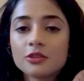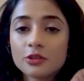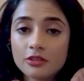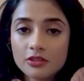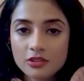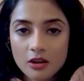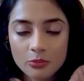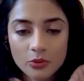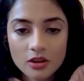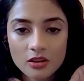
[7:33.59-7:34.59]
do your job
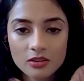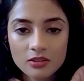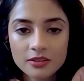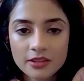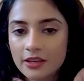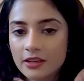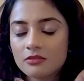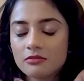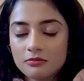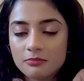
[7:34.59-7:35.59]
well
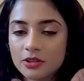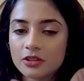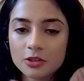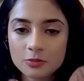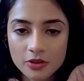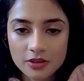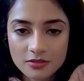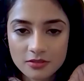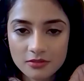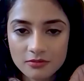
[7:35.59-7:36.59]
and be a good
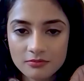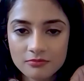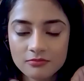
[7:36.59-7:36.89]
person